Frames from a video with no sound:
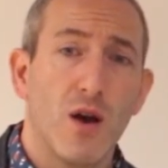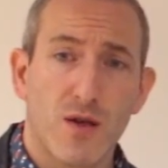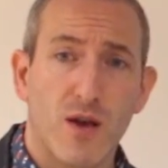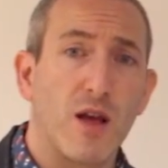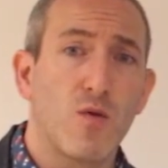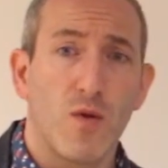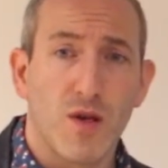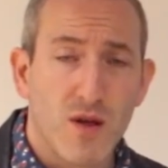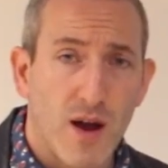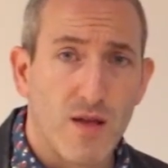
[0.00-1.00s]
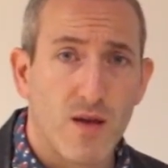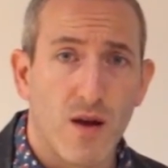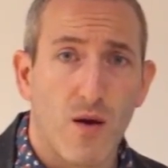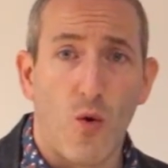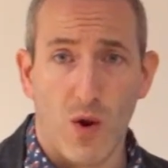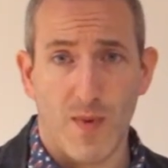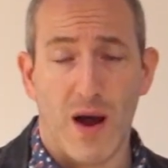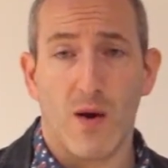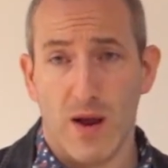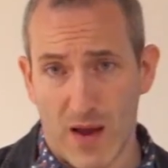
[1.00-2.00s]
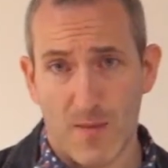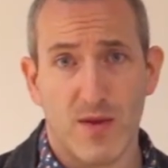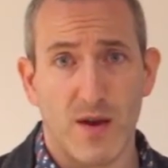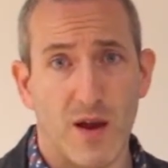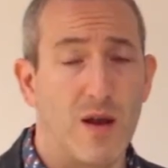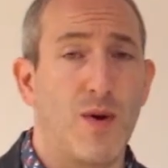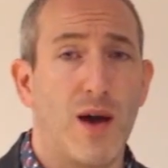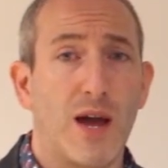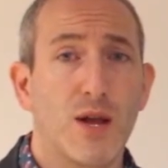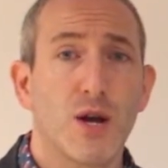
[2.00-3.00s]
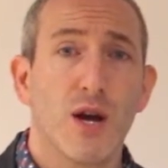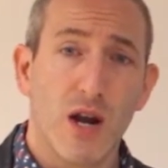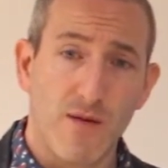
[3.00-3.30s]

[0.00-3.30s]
sees what the site's all about in that particular page,